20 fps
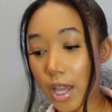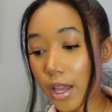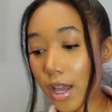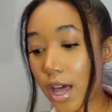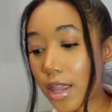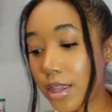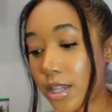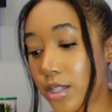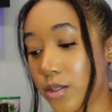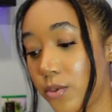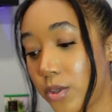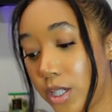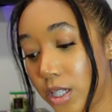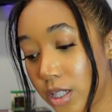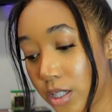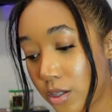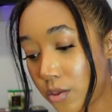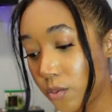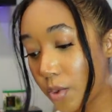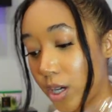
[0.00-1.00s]
got this one
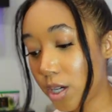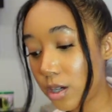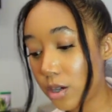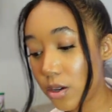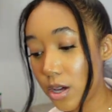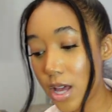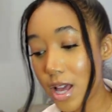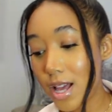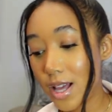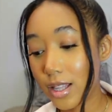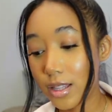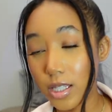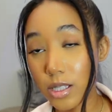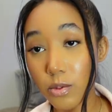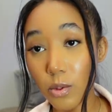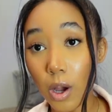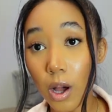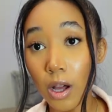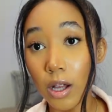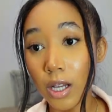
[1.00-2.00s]
as well. These
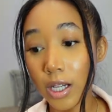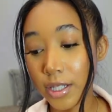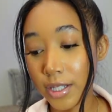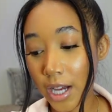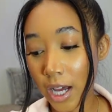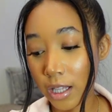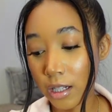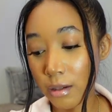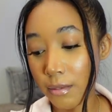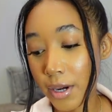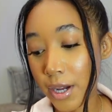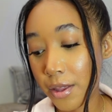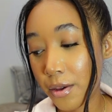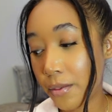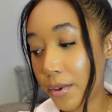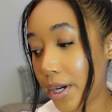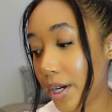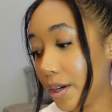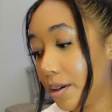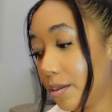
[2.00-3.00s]
were all a dollar by the
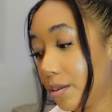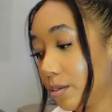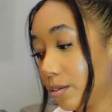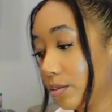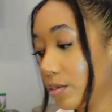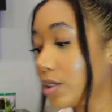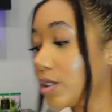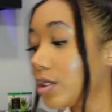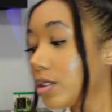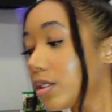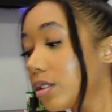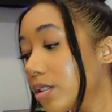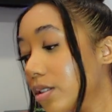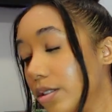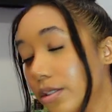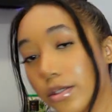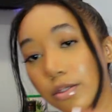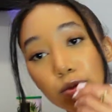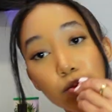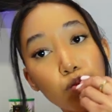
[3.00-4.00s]
way. Jeez.